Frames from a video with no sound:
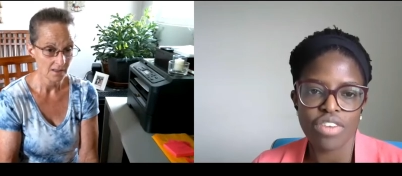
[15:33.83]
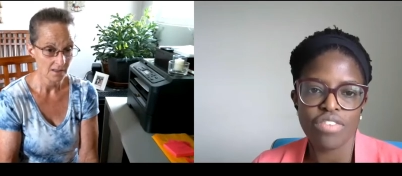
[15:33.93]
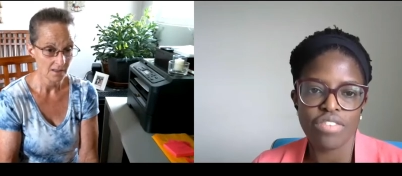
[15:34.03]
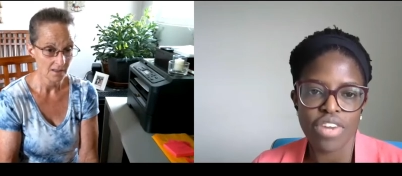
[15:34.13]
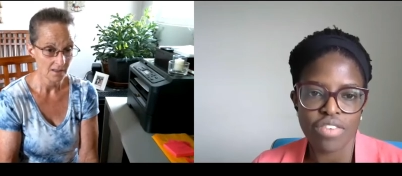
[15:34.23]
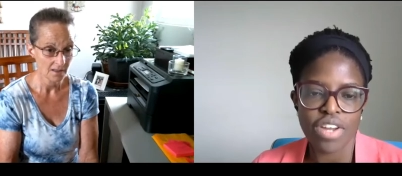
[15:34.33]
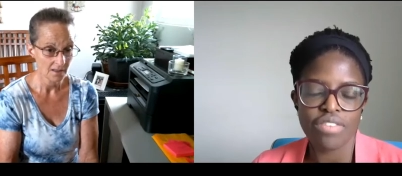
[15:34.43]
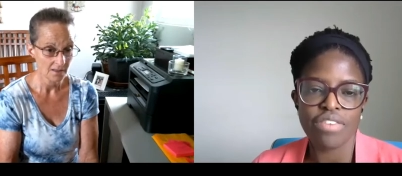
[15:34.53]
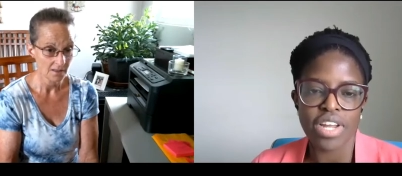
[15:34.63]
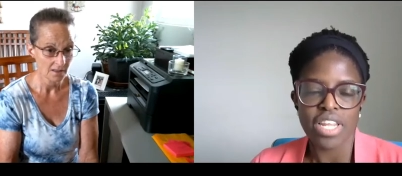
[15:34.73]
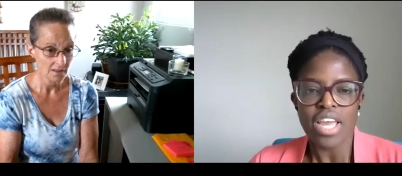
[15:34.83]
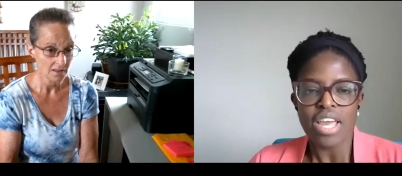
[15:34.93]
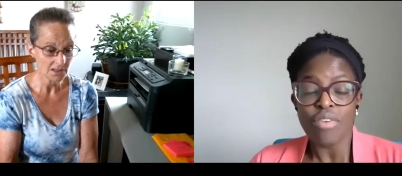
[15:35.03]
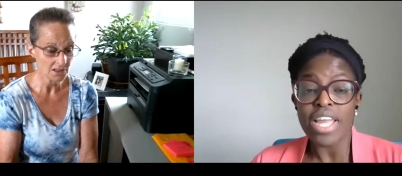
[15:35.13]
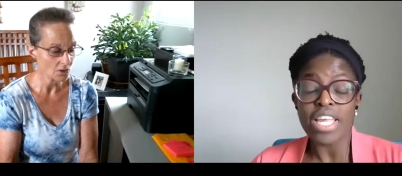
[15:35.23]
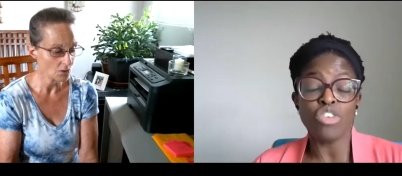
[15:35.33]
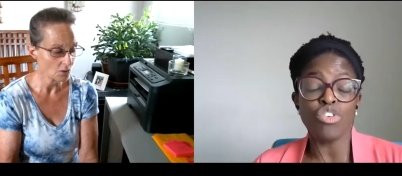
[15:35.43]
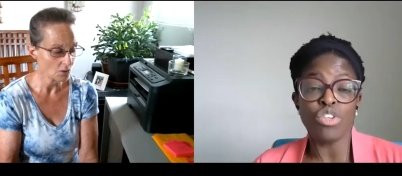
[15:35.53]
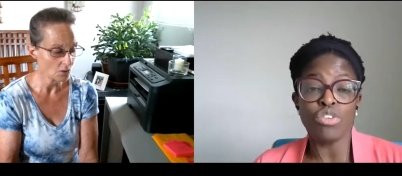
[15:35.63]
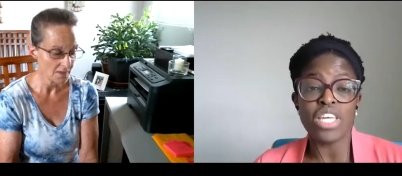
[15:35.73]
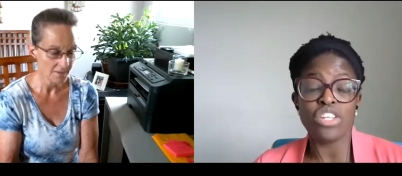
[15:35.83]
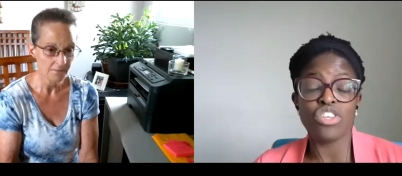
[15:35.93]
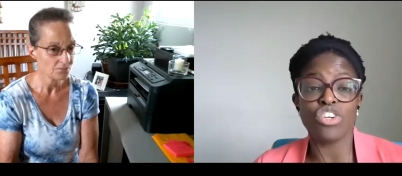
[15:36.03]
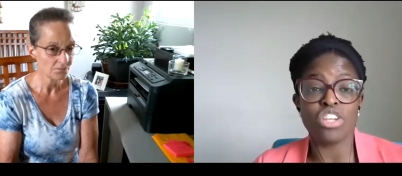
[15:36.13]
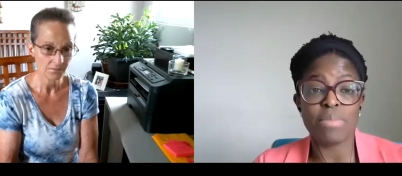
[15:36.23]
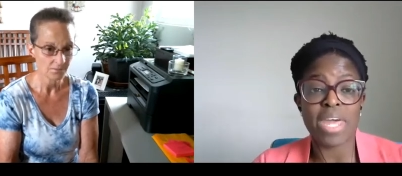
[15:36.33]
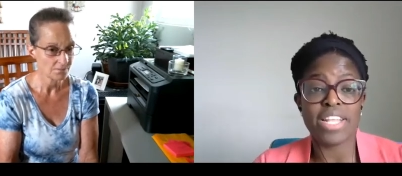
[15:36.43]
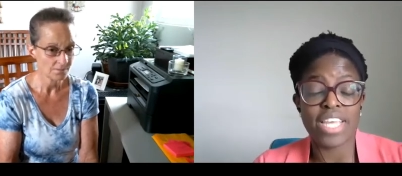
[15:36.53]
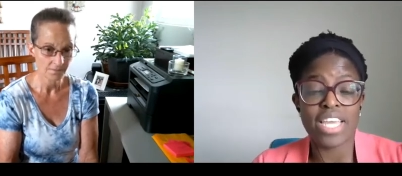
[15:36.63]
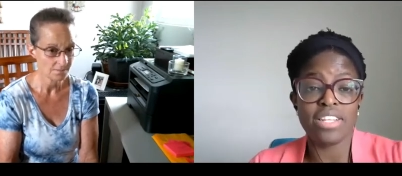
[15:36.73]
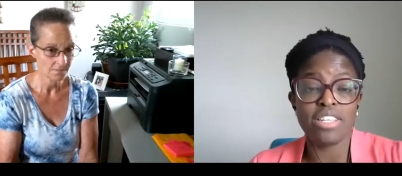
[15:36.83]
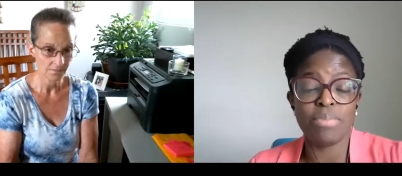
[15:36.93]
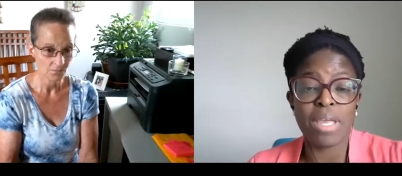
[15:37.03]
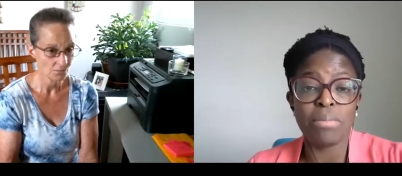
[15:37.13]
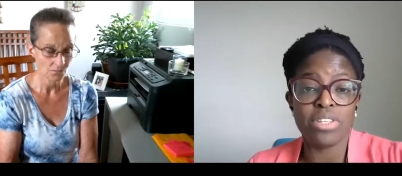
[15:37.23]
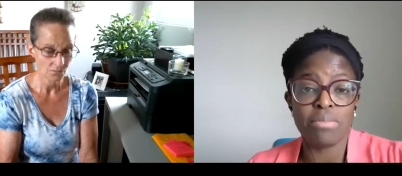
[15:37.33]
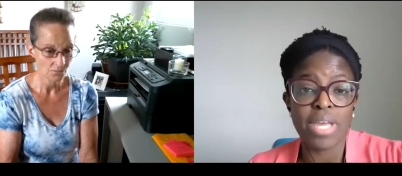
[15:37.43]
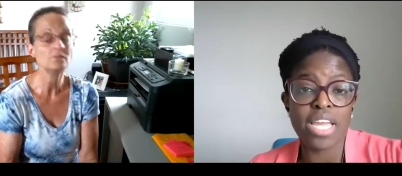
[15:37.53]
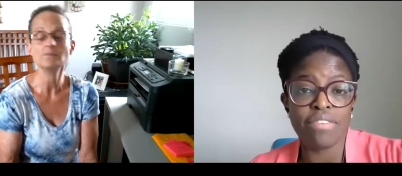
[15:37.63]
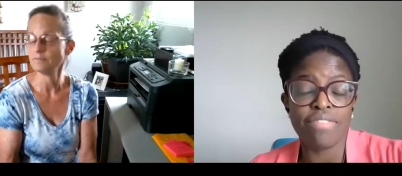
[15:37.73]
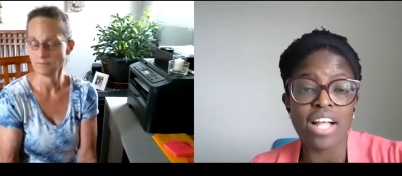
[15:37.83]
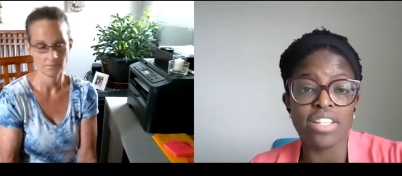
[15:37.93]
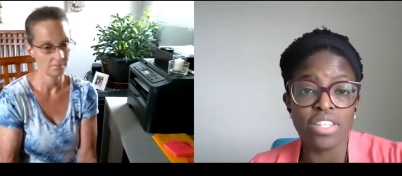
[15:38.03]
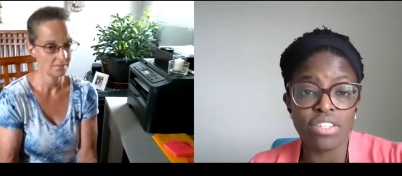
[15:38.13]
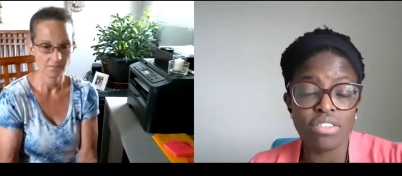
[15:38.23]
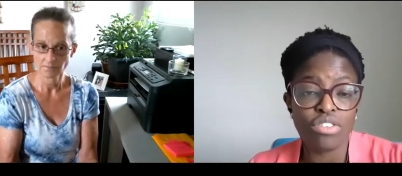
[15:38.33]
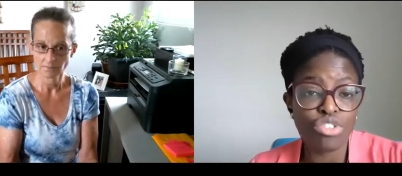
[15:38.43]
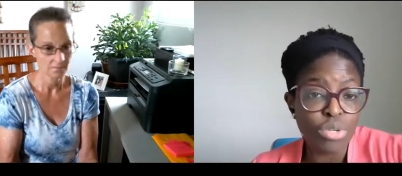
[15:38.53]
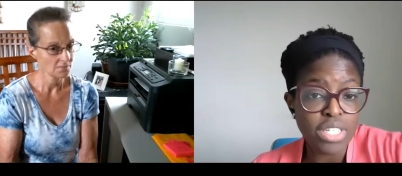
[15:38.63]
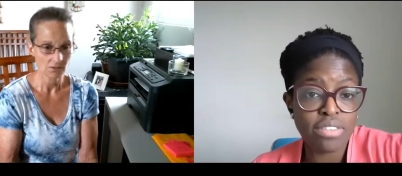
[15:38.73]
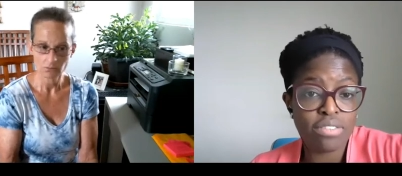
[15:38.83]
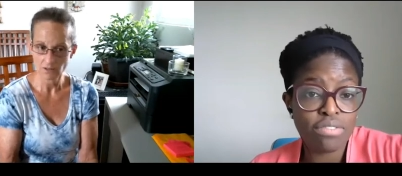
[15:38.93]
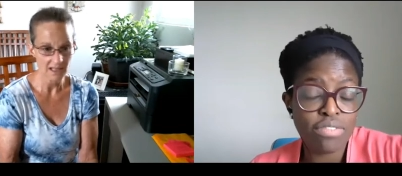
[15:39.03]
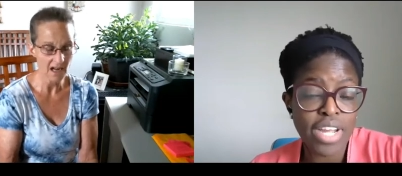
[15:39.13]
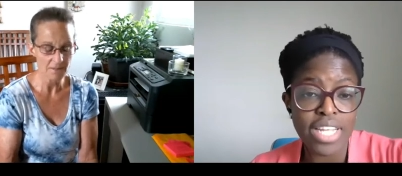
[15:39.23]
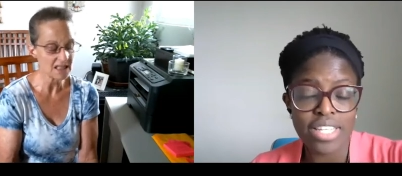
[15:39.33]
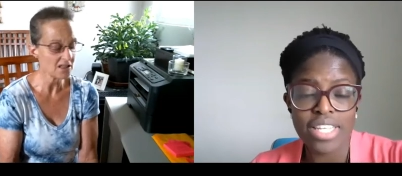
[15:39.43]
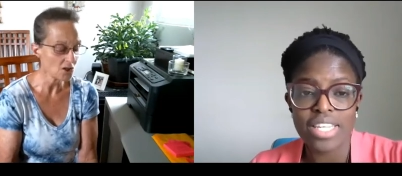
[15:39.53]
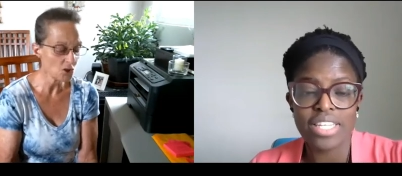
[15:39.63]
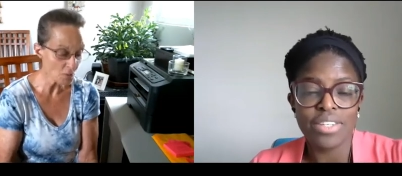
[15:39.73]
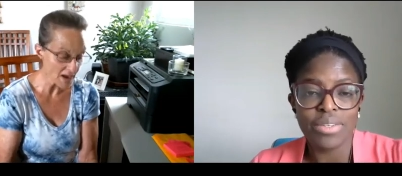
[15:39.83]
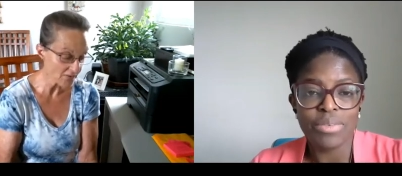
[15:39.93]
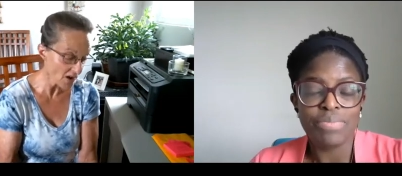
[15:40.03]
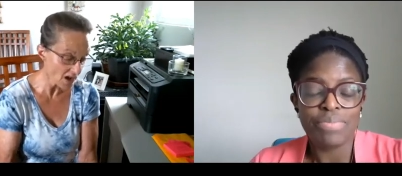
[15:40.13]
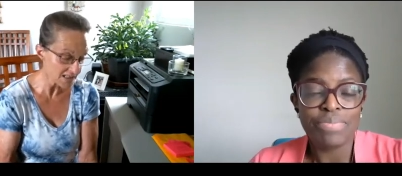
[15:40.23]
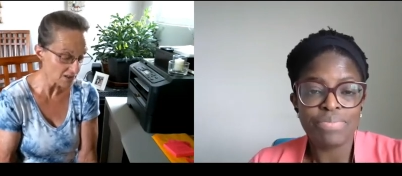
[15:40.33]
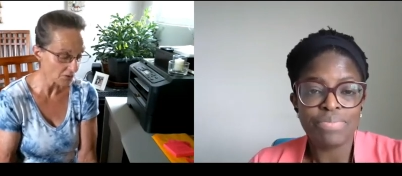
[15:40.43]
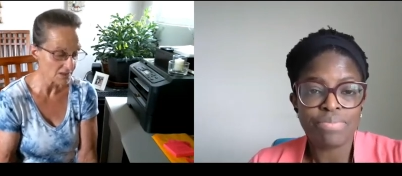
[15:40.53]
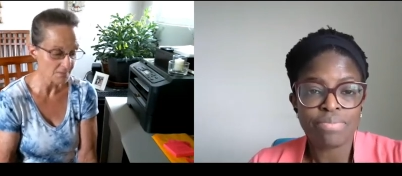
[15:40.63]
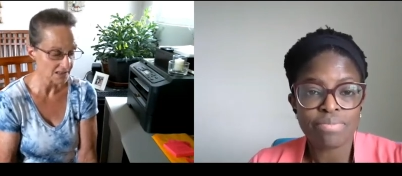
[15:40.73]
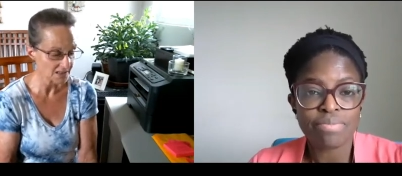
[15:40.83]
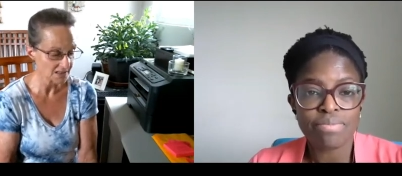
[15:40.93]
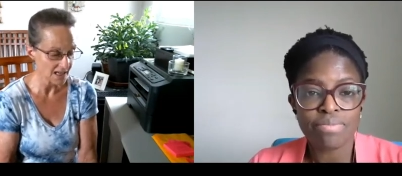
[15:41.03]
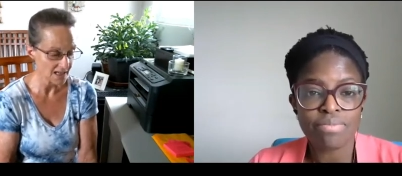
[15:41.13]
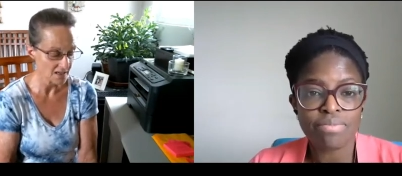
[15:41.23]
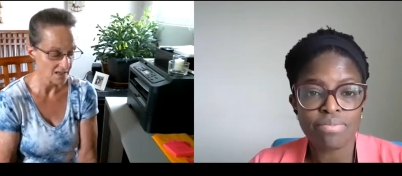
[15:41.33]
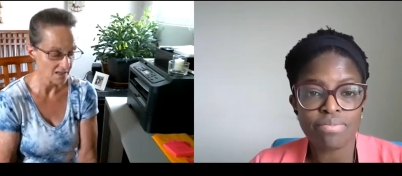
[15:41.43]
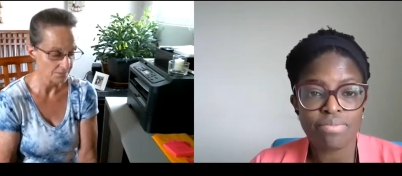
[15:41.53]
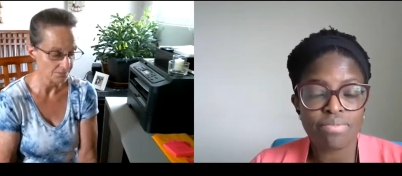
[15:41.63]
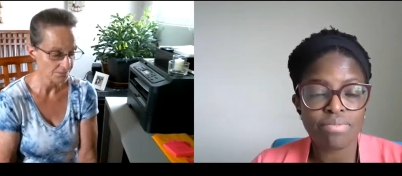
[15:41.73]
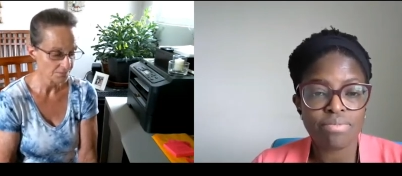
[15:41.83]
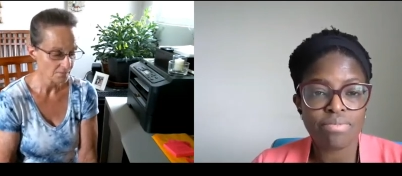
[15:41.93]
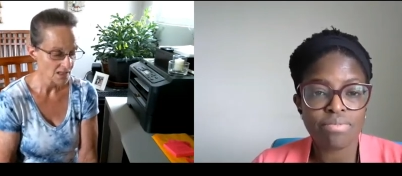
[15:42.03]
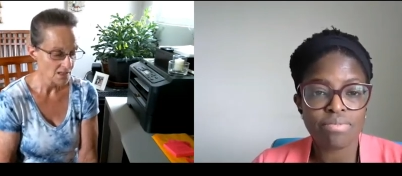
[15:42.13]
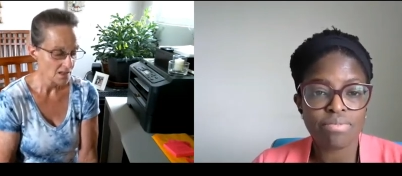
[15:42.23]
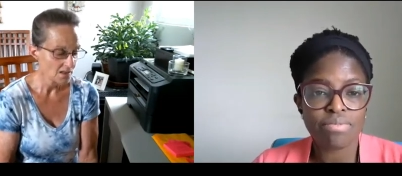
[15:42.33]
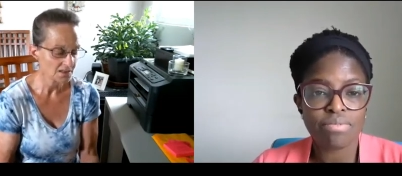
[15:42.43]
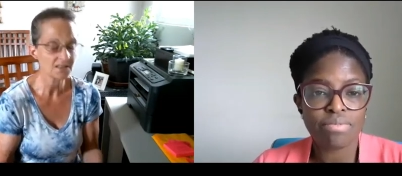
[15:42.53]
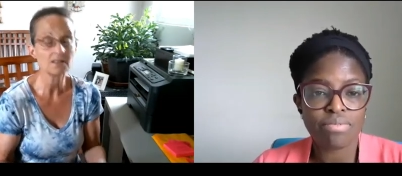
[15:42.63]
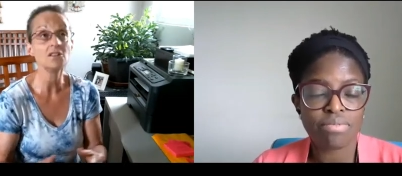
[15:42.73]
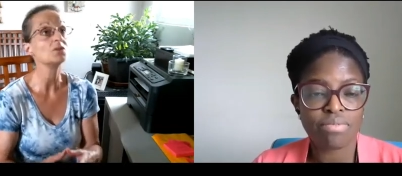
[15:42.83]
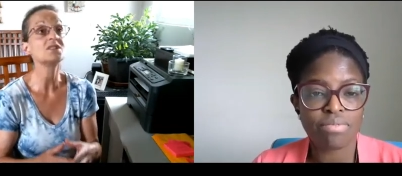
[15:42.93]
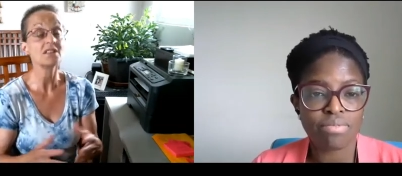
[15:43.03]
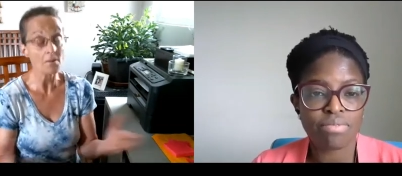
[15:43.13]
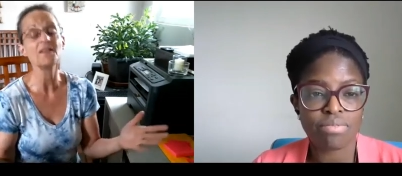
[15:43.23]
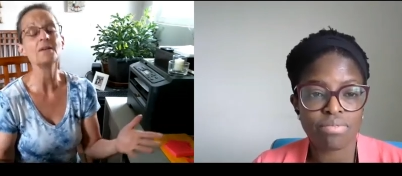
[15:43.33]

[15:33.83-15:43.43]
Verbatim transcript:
Speaker 1: right, right, right, right, right, right. You know, right, because you, you need a certain amount of data to be able to make a valid choice. Right. right? Mean,
Speaker 2: you may find in three months that um, you know something